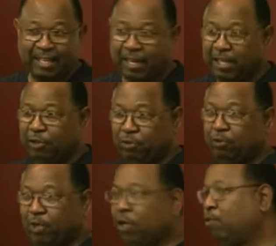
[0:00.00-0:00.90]

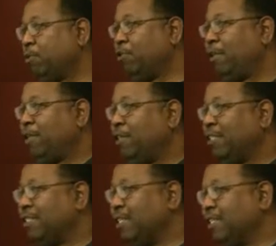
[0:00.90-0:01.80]

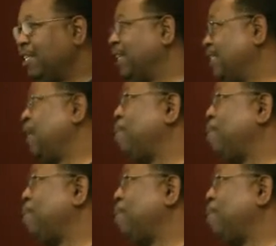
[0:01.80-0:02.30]
It's